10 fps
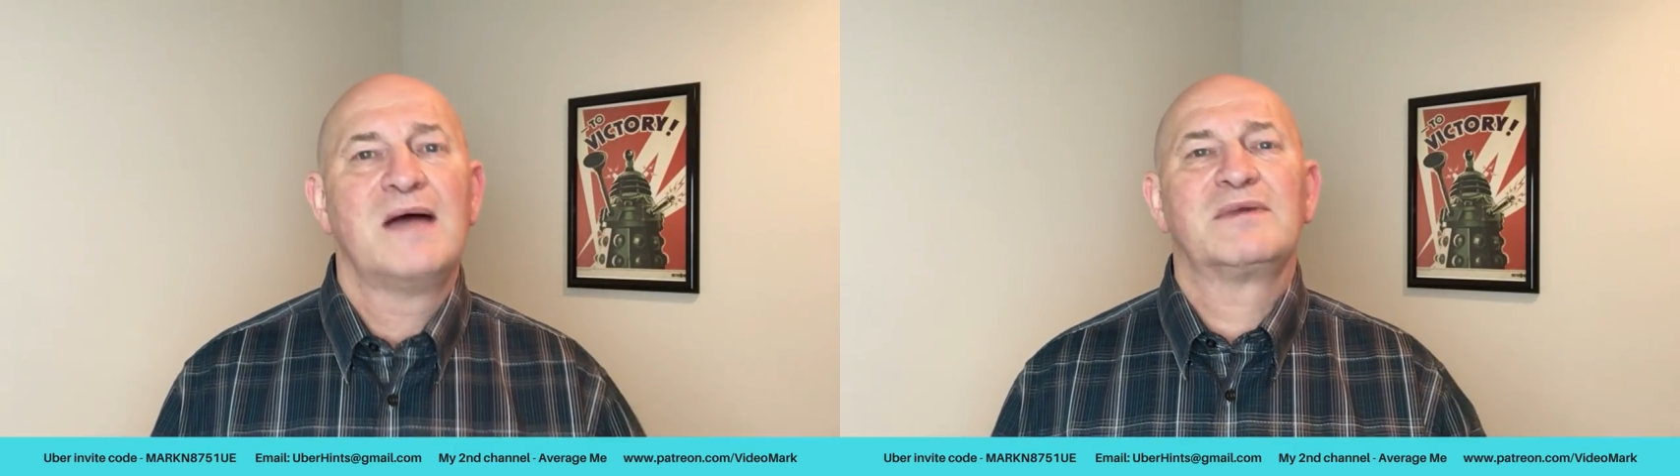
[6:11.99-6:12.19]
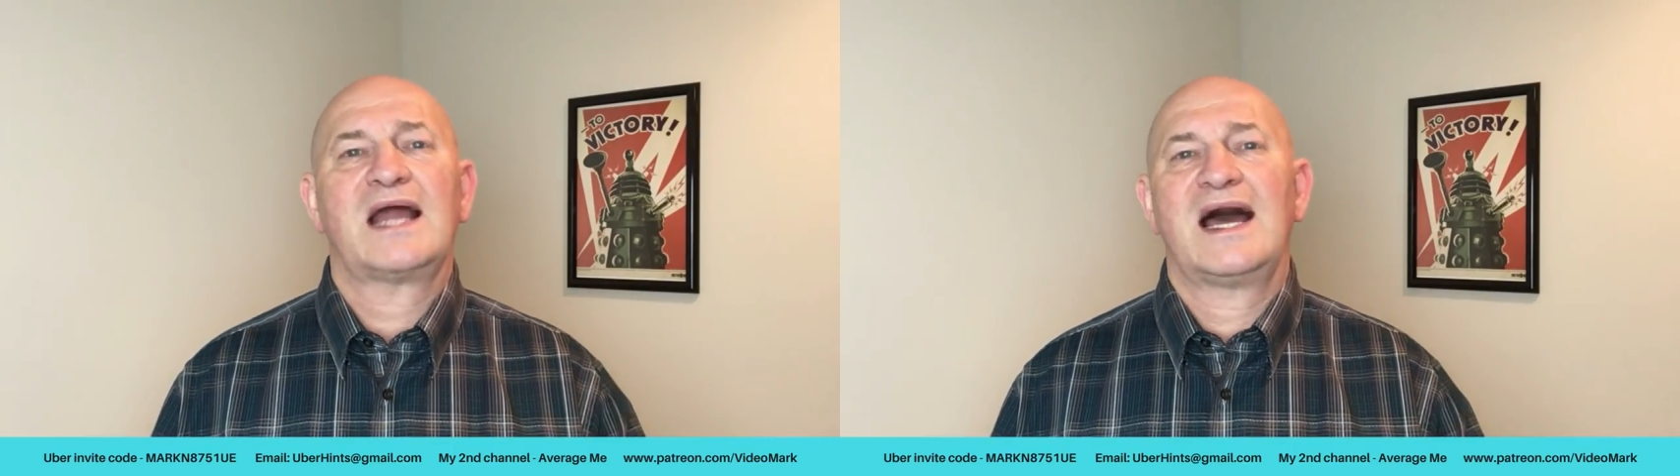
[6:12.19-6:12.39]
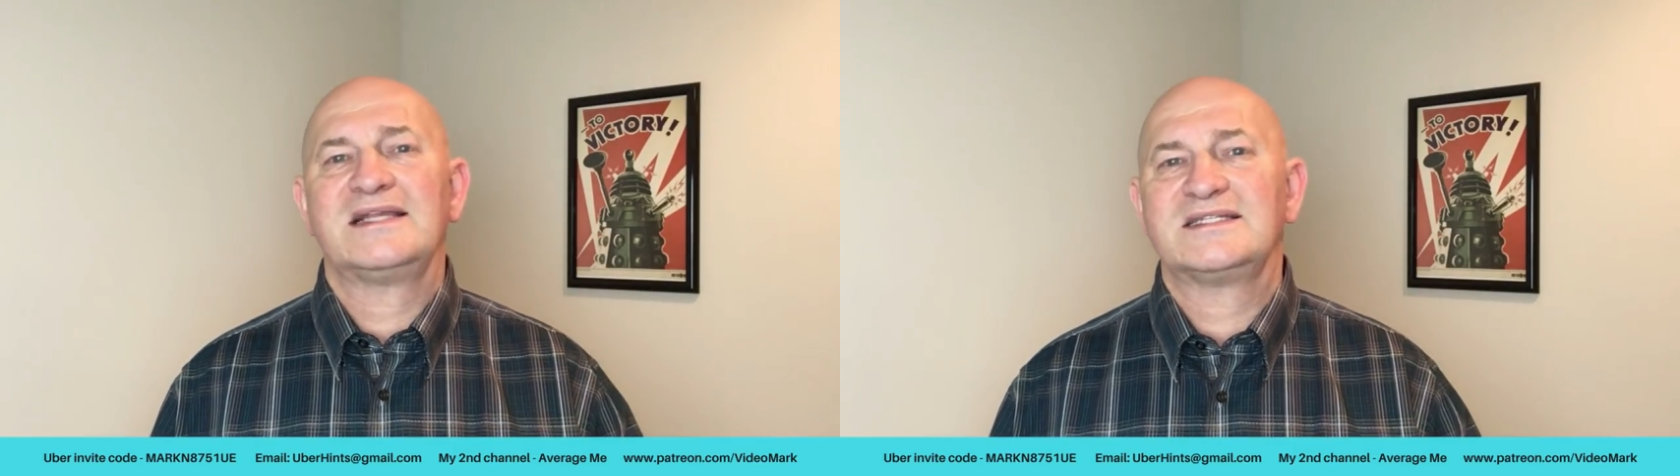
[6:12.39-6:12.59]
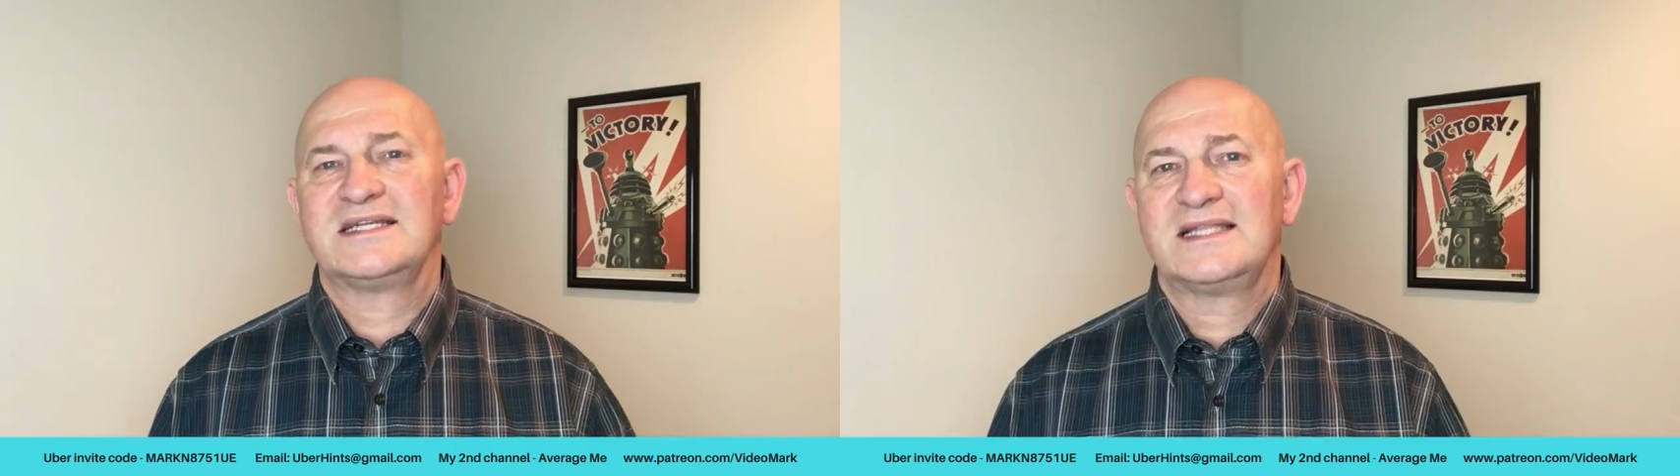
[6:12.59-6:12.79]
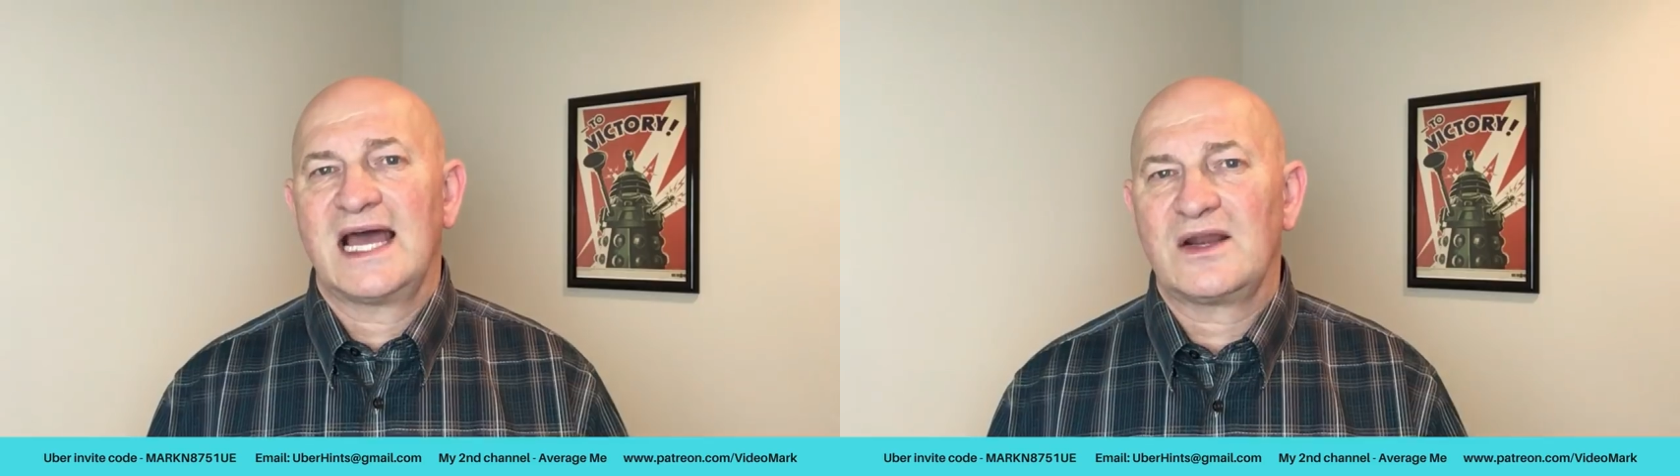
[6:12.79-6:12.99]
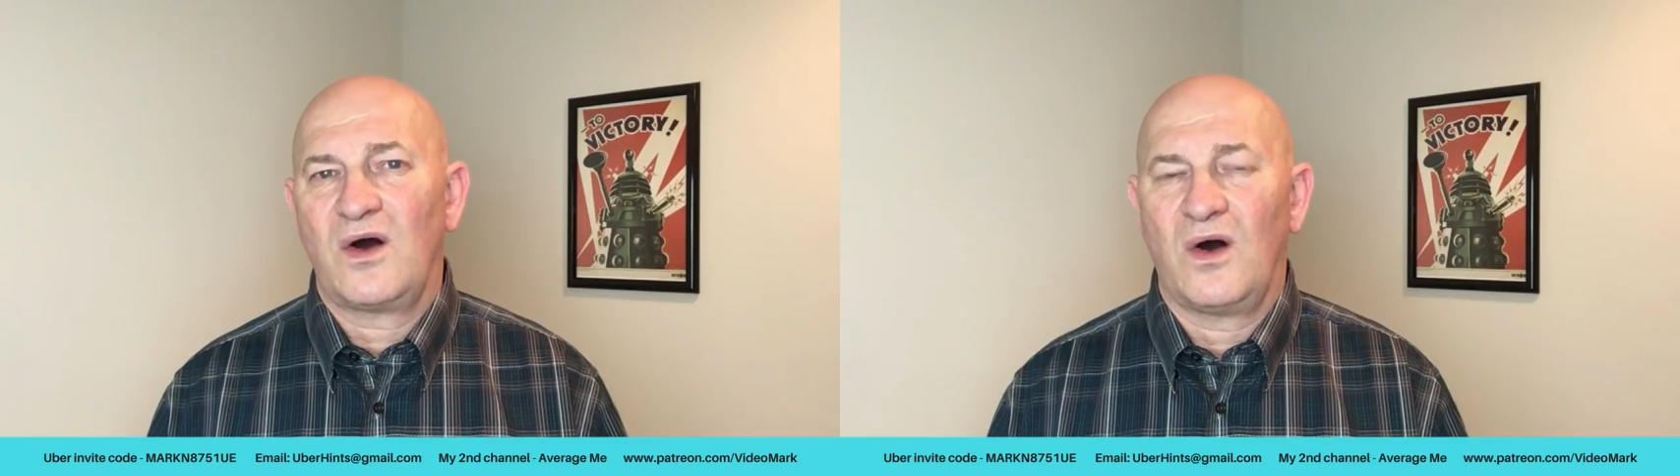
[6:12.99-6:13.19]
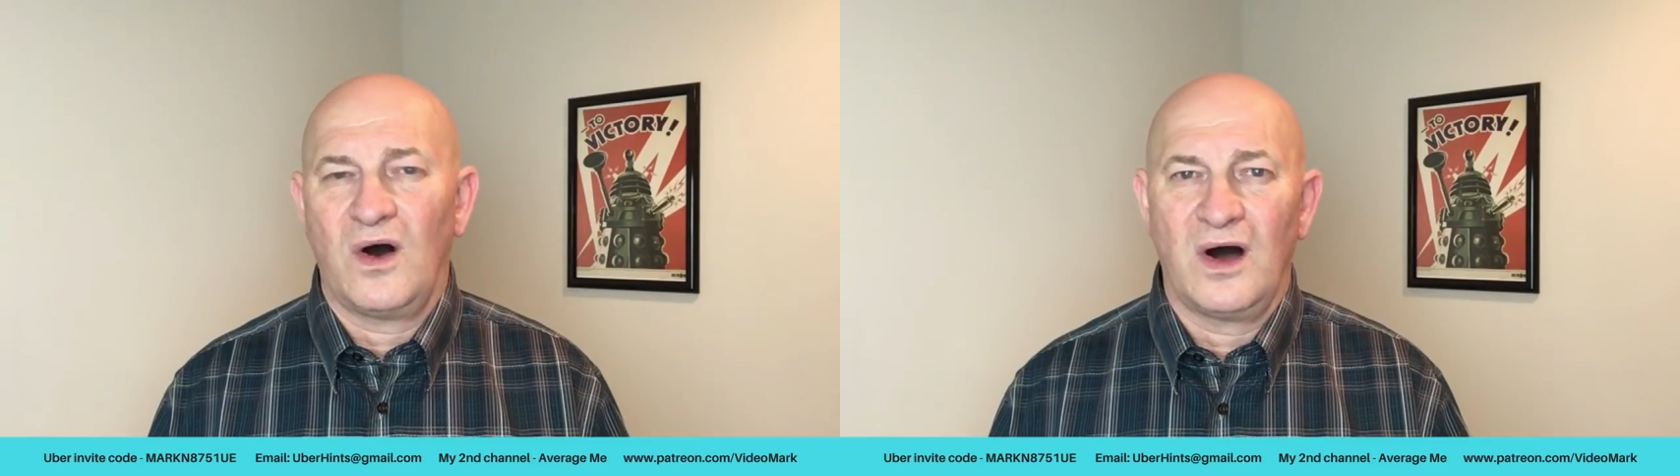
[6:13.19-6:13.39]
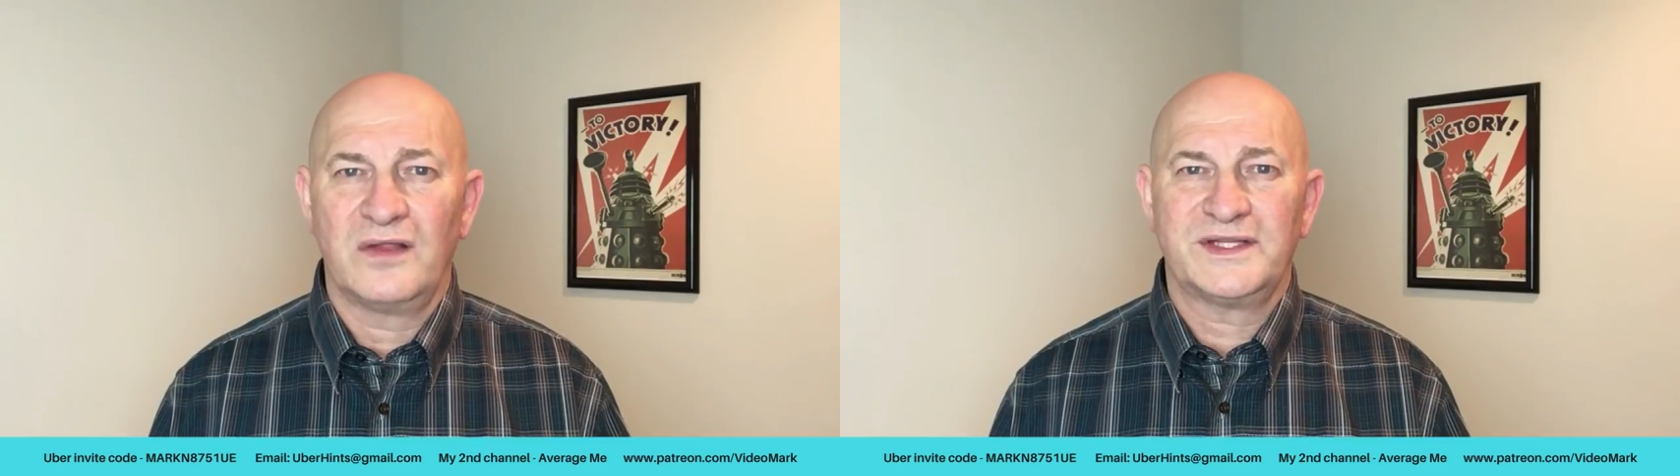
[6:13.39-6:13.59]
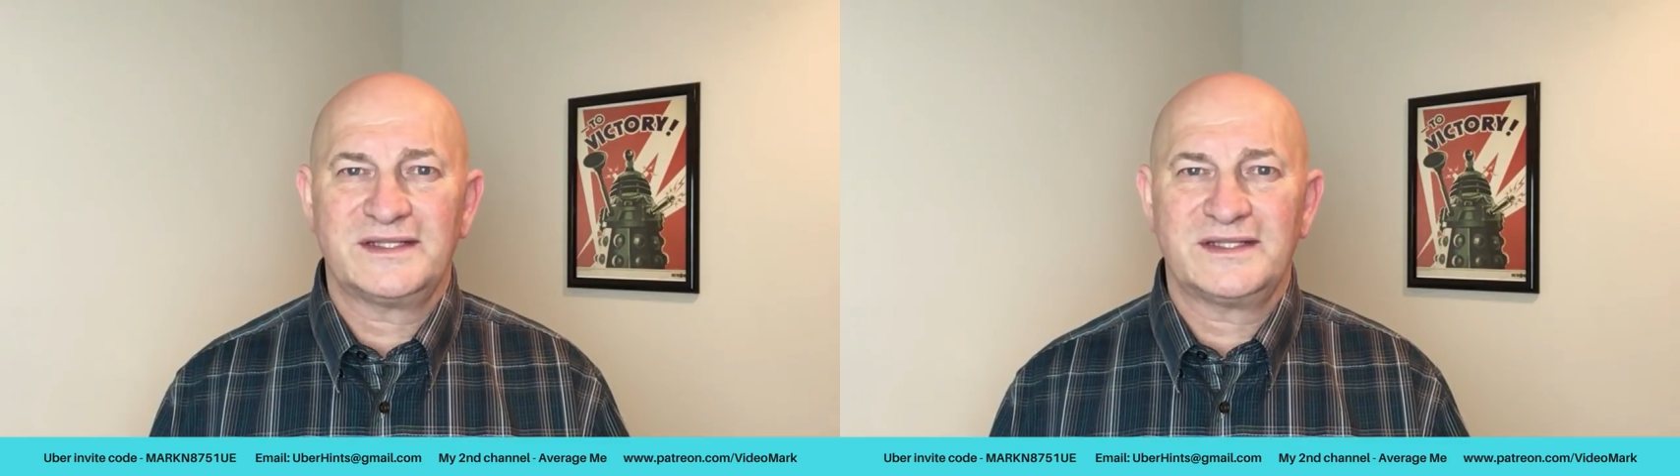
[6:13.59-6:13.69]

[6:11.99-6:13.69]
but I see that all